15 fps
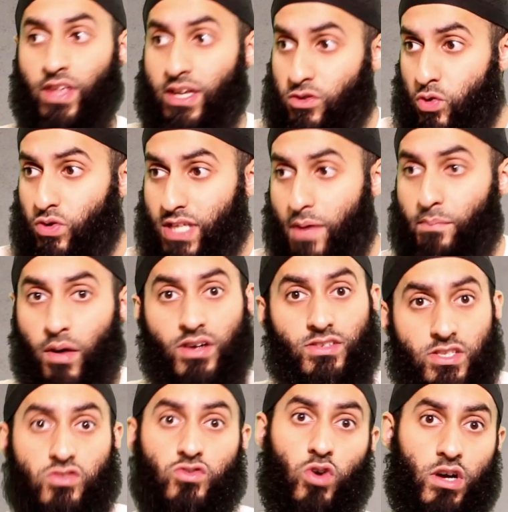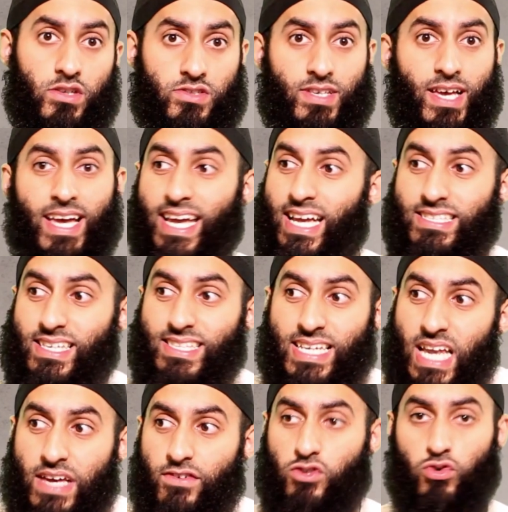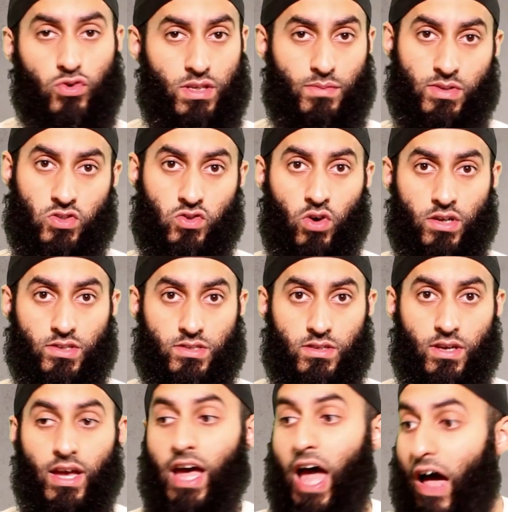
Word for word: They took their monks as gods. He said they never took them as gods.